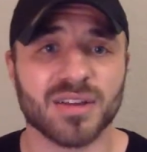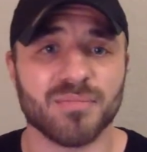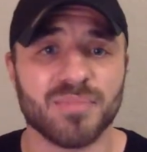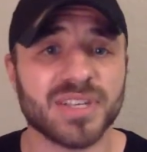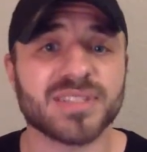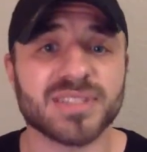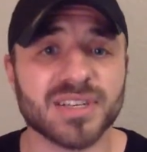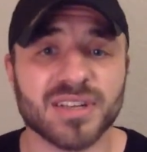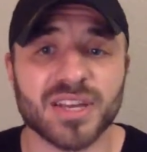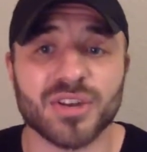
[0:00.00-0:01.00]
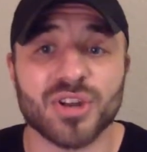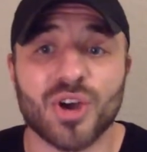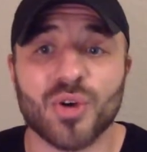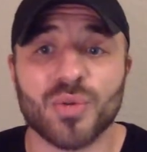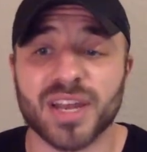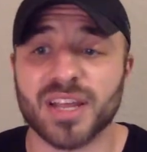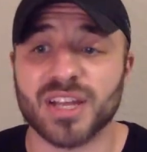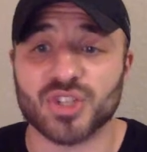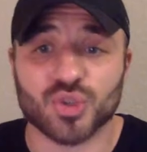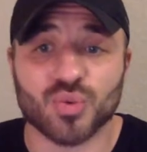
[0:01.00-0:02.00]
be still and know that,
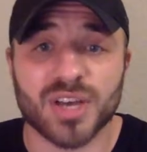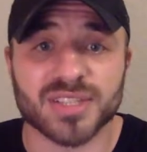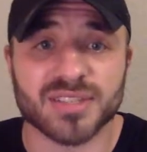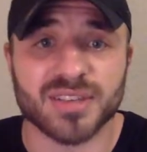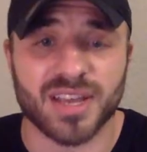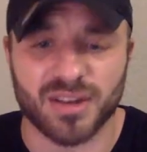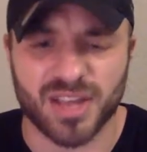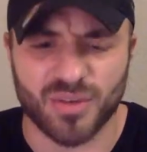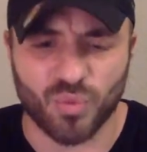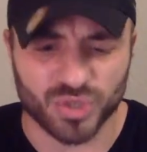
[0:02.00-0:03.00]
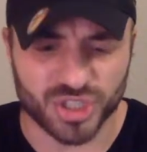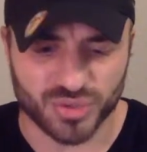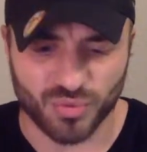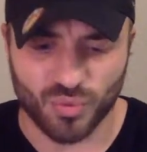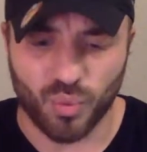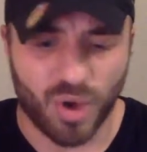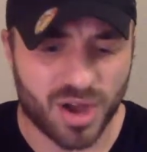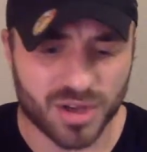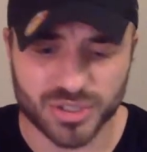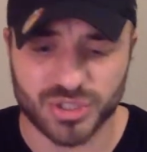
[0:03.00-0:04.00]
and trust, and just
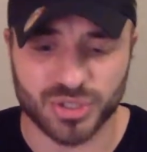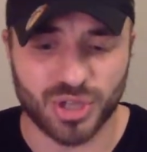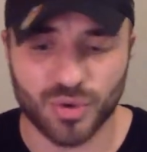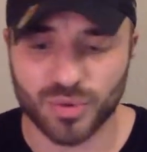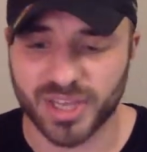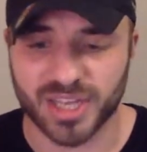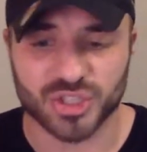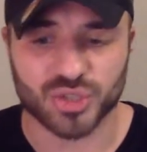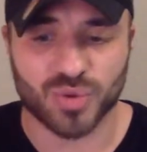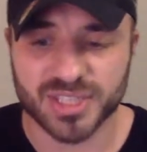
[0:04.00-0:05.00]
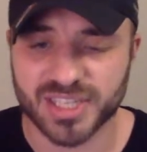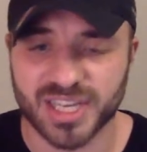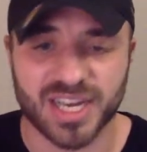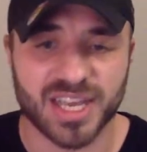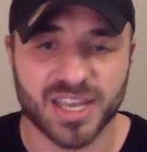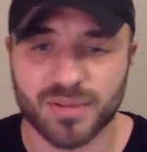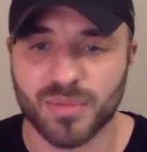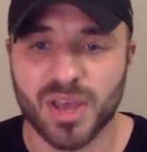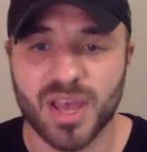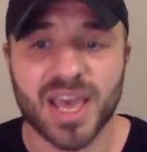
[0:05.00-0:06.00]
walk slowly and trusting in
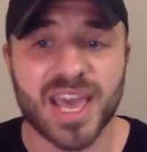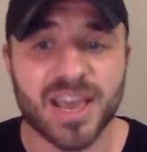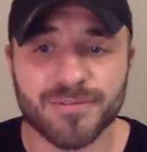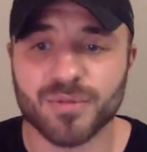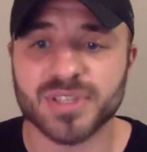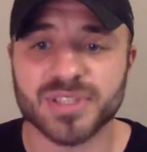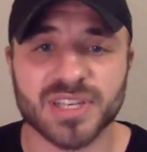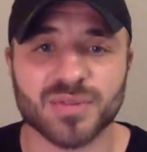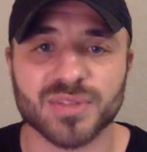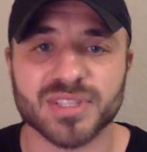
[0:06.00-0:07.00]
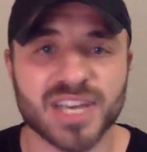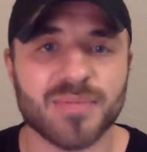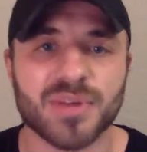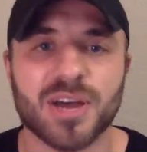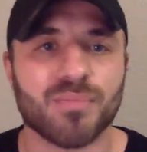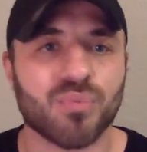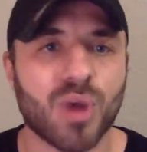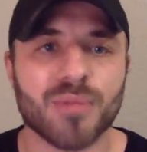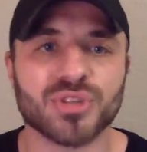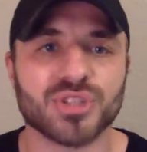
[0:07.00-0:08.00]
him every single step. And I
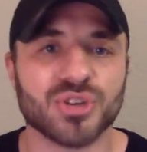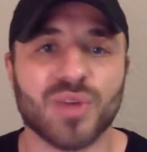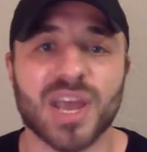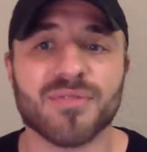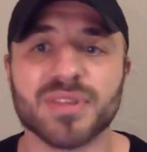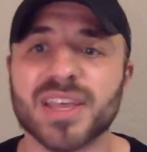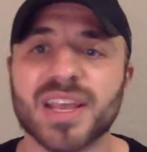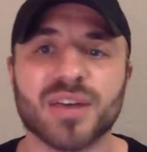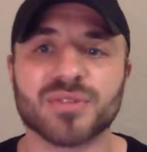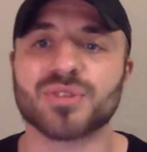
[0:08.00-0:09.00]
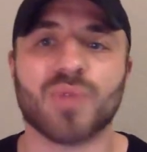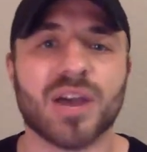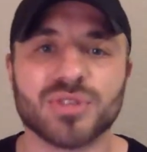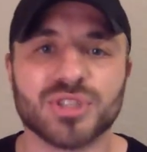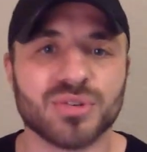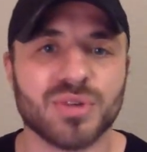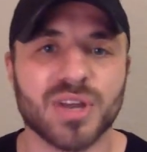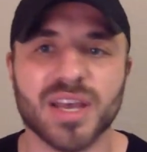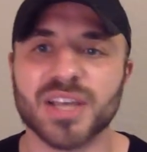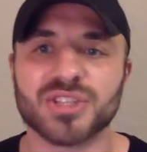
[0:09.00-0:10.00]
promise you, everything else around you
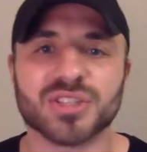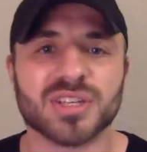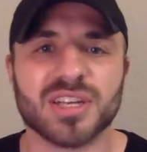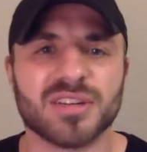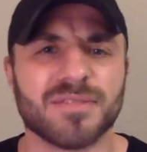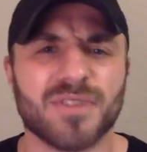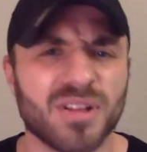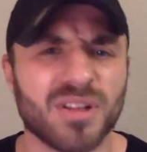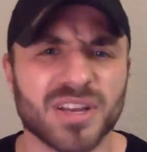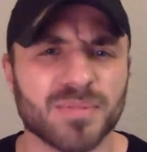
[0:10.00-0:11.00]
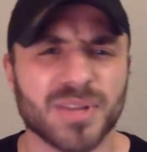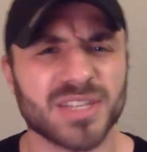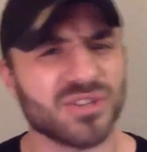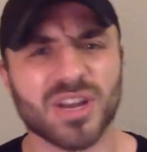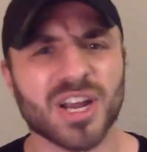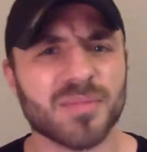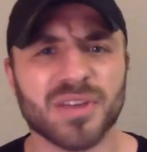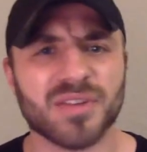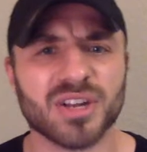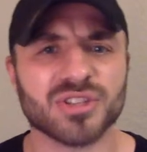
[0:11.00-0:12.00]
is just going to end up falling into place, and you're not going to be
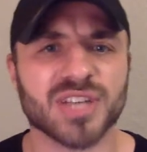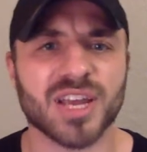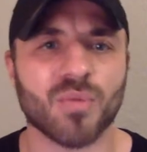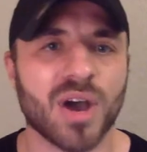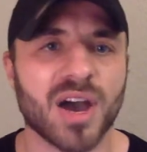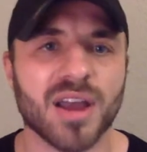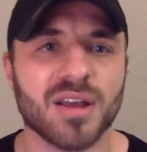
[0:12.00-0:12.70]
able to understand why.